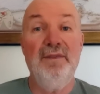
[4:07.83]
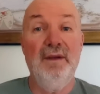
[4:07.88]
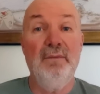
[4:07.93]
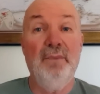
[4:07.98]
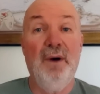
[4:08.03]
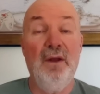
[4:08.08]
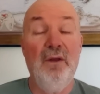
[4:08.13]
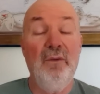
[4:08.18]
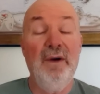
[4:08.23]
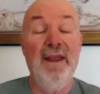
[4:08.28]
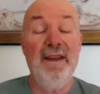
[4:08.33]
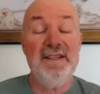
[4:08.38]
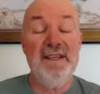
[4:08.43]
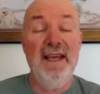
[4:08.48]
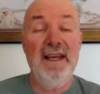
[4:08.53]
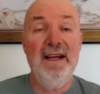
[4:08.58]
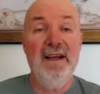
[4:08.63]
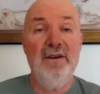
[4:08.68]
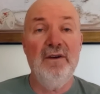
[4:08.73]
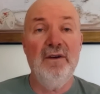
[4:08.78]
by the way, this
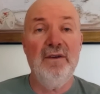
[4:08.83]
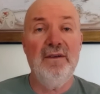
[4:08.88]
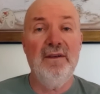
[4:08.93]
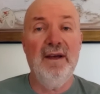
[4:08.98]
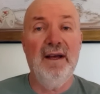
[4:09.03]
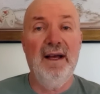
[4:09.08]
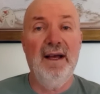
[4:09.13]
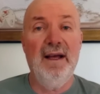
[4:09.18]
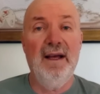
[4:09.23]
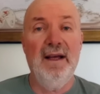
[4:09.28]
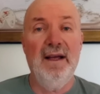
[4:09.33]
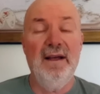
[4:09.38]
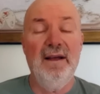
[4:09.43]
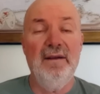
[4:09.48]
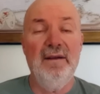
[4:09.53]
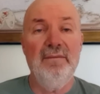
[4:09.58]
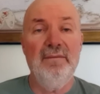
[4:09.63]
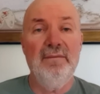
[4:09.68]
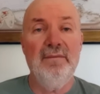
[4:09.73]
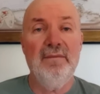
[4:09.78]

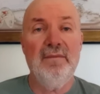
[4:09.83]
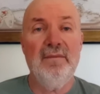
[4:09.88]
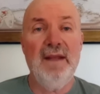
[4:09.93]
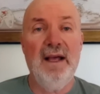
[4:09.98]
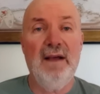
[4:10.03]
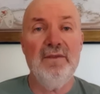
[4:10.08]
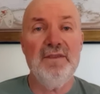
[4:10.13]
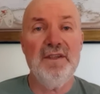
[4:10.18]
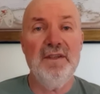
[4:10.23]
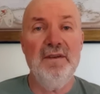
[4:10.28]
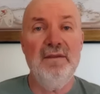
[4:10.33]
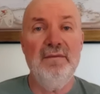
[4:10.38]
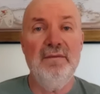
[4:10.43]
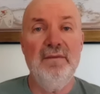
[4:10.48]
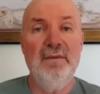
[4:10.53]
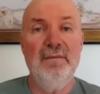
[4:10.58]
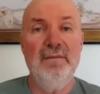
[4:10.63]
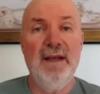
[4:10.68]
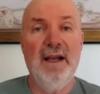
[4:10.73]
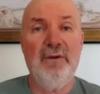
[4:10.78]
800,000
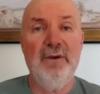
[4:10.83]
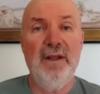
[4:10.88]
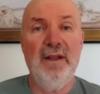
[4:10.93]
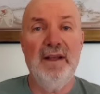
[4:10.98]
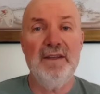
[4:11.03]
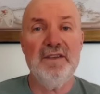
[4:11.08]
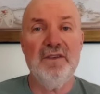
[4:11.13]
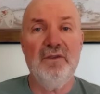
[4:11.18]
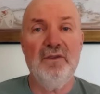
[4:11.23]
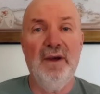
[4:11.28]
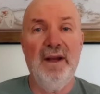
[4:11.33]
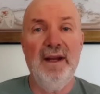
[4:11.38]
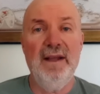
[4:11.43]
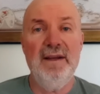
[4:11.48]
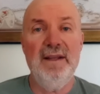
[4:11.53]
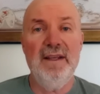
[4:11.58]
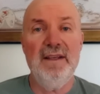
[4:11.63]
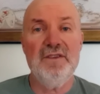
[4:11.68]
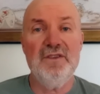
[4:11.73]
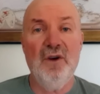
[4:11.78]
uh, equity lines of
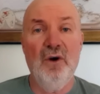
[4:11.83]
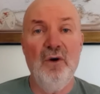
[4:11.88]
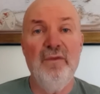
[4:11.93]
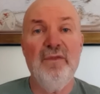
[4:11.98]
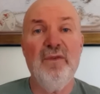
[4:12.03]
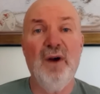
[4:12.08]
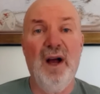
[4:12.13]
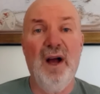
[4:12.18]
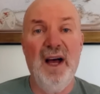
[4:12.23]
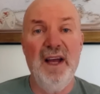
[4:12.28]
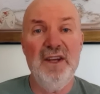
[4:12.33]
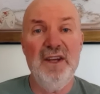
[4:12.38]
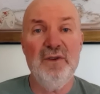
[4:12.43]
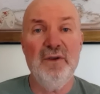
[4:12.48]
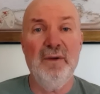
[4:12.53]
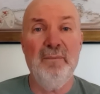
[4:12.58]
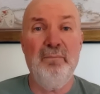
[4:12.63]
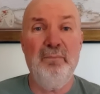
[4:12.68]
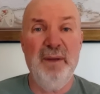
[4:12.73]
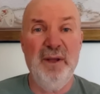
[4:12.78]
credit is over
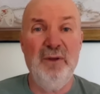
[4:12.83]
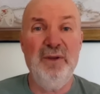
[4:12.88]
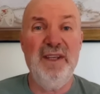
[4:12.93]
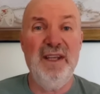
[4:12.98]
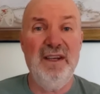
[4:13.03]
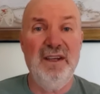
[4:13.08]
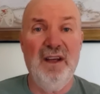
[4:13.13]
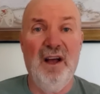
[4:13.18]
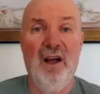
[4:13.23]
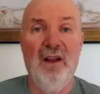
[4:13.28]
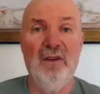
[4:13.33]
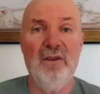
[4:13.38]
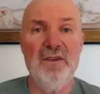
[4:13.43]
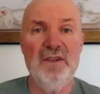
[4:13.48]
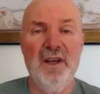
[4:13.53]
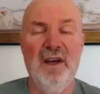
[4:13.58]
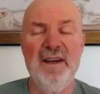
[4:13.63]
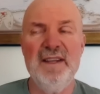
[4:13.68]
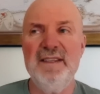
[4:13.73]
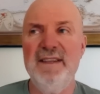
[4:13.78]
$100 billion.
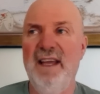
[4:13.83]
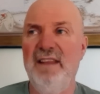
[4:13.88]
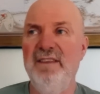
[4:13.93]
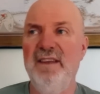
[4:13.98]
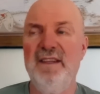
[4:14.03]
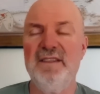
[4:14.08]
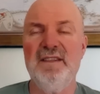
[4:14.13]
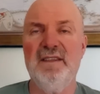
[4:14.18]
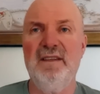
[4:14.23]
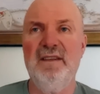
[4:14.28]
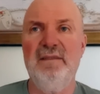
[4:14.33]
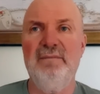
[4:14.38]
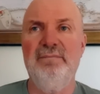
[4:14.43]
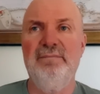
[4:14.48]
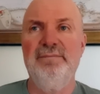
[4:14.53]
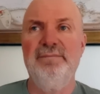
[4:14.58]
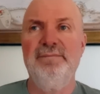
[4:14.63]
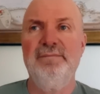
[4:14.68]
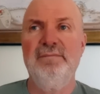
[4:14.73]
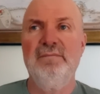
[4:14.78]
Honestly, I think it's a
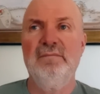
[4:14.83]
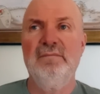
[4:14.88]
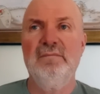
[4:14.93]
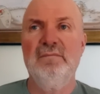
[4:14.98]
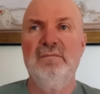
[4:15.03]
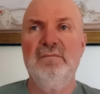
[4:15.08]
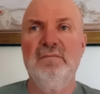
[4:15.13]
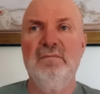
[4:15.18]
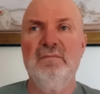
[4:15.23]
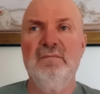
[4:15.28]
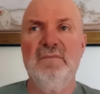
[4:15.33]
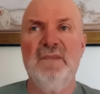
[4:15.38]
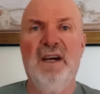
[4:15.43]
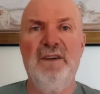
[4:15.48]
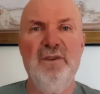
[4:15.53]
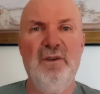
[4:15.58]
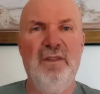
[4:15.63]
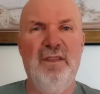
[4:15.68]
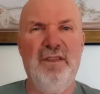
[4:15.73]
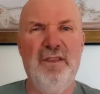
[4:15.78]

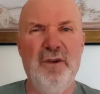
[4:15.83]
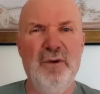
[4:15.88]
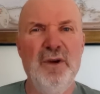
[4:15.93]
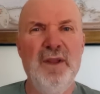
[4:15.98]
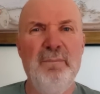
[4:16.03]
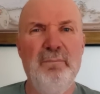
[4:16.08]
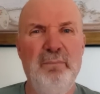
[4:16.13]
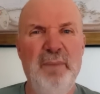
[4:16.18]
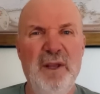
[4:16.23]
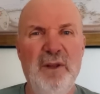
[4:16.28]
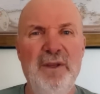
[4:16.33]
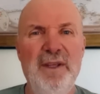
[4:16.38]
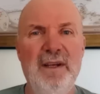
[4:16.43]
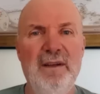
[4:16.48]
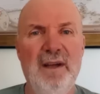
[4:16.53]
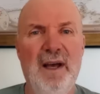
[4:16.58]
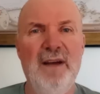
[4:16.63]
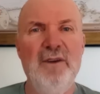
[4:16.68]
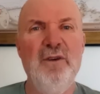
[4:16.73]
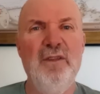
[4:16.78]
130 billion,
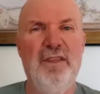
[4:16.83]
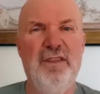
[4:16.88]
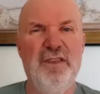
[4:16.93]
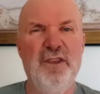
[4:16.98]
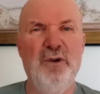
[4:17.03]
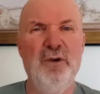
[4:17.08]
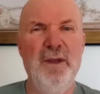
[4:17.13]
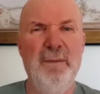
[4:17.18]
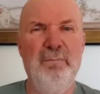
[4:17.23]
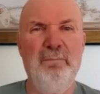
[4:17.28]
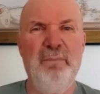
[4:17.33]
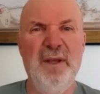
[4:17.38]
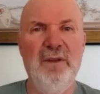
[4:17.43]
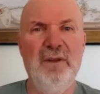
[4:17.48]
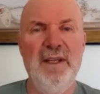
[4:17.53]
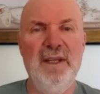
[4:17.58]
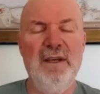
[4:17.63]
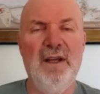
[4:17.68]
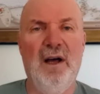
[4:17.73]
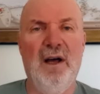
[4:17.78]
130
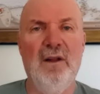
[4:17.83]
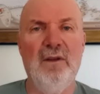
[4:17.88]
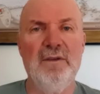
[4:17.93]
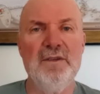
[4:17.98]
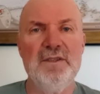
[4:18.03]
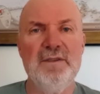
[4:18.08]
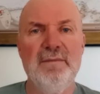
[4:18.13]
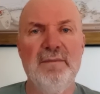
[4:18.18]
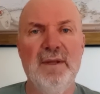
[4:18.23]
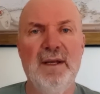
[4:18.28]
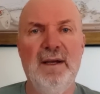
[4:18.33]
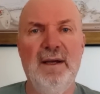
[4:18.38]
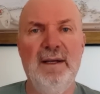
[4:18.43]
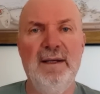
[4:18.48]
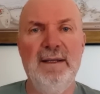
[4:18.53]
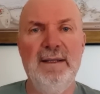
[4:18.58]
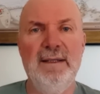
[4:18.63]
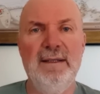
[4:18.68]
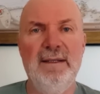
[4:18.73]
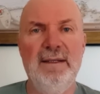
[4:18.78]
billion dollars
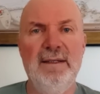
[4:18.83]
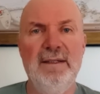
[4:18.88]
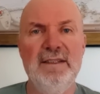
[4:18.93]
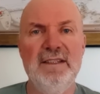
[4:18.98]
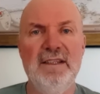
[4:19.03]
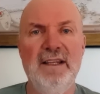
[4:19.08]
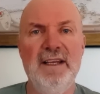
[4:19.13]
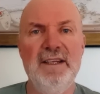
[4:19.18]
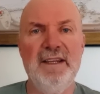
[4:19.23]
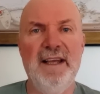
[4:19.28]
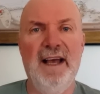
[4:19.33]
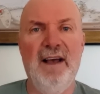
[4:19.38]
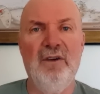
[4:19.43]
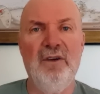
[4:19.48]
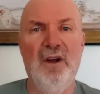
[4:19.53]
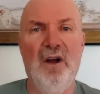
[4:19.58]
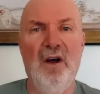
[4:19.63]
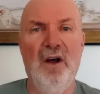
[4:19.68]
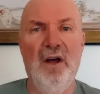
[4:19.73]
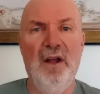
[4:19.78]
uh, is lent
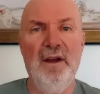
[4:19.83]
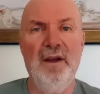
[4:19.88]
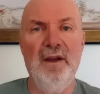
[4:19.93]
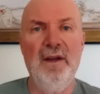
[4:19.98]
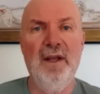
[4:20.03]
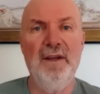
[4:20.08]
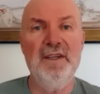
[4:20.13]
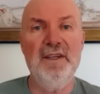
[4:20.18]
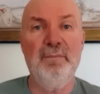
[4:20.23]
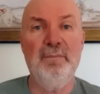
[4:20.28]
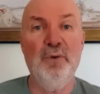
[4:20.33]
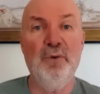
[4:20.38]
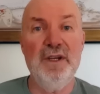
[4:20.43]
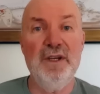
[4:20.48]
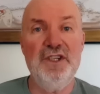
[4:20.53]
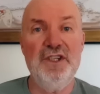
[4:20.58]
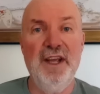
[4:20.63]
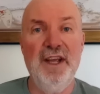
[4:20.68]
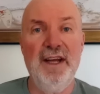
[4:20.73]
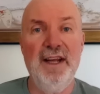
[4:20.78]
out on a
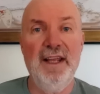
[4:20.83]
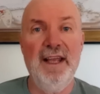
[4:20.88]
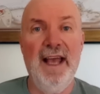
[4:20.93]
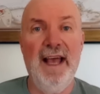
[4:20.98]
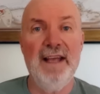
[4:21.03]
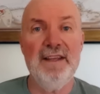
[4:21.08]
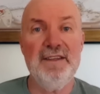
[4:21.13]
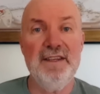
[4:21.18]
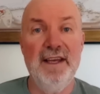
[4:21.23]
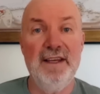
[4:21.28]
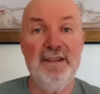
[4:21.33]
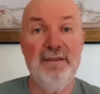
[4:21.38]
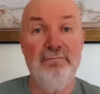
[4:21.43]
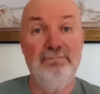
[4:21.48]
depreciating asset.